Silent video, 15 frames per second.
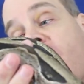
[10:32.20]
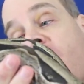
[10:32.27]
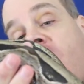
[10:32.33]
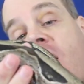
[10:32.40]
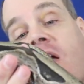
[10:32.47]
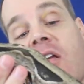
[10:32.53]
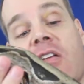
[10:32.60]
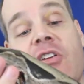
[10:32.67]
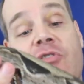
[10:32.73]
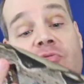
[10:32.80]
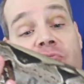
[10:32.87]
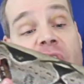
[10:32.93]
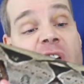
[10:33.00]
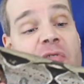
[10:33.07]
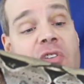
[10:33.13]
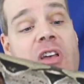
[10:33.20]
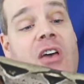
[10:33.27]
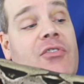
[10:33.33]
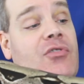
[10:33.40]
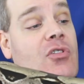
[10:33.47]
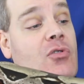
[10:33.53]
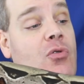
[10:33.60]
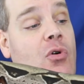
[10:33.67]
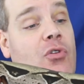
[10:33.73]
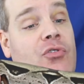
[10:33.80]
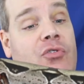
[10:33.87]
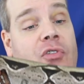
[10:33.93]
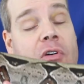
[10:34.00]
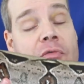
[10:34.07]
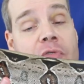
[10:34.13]
And he definitely has the
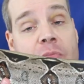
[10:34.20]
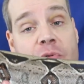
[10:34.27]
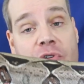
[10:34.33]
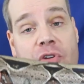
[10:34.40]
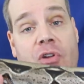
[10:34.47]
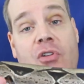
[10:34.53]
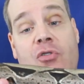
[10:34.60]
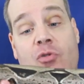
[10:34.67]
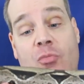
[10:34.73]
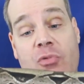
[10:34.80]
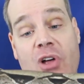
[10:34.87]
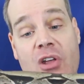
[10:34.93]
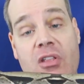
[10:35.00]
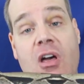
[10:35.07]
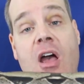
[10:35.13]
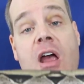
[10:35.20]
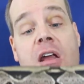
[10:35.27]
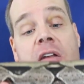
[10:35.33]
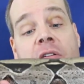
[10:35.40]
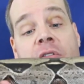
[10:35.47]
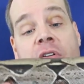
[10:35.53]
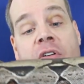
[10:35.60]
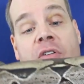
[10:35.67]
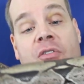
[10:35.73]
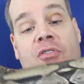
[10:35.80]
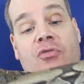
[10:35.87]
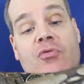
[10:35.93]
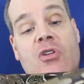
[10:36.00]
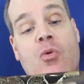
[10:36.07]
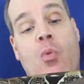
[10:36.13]
looks of the particular bloodline.
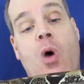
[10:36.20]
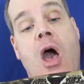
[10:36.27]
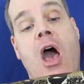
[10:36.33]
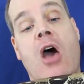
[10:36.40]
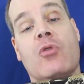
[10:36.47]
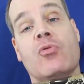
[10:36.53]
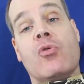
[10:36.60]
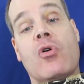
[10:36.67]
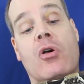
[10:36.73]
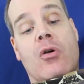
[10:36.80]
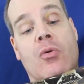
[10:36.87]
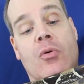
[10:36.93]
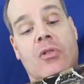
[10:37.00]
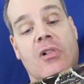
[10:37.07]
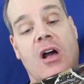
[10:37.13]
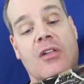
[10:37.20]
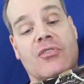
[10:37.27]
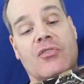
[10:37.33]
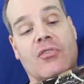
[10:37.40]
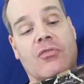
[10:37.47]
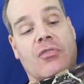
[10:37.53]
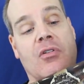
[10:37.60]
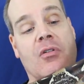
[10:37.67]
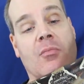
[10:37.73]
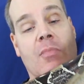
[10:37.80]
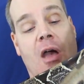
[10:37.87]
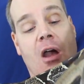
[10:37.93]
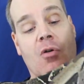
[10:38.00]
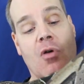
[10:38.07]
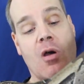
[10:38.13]
This really wild look with lots of
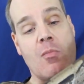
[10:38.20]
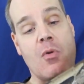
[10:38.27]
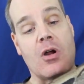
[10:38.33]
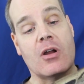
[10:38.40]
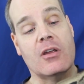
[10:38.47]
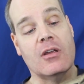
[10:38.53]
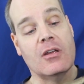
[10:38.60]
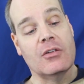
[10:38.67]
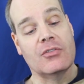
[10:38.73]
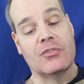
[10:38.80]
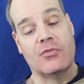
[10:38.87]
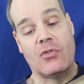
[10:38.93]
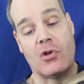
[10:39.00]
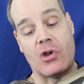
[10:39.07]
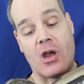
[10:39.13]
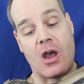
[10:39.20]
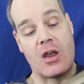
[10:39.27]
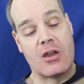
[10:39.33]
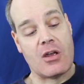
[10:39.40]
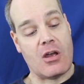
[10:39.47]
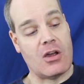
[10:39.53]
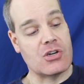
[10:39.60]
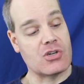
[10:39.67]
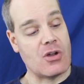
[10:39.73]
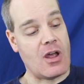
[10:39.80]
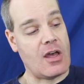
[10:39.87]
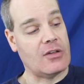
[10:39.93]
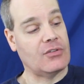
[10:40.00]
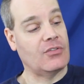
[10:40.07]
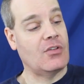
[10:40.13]
background markings, very high
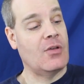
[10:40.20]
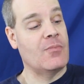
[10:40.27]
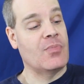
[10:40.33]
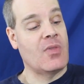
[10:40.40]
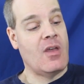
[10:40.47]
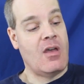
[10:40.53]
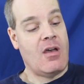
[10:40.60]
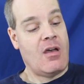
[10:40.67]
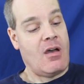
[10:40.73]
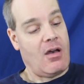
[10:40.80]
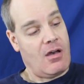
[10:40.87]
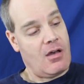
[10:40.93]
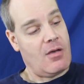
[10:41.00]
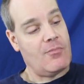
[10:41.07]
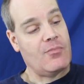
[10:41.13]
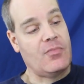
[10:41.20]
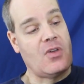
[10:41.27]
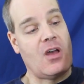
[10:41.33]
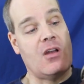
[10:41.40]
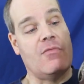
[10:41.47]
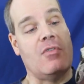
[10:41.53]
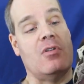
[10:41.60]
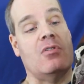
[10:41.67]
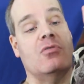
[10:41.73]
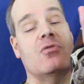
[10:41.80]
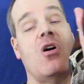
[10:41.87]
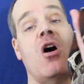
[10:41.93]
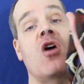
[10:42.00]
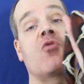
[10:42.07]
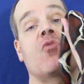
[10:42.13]
contrast, kind of a
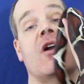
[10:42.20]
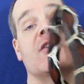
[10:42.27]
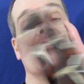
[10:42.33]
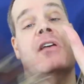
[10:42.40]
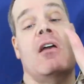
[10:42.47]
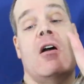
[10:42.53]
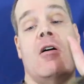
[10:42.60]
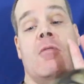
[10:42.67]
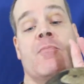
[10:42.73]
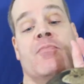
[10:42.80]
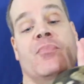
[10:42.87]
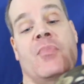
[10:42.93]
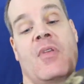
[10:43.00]
long red tail.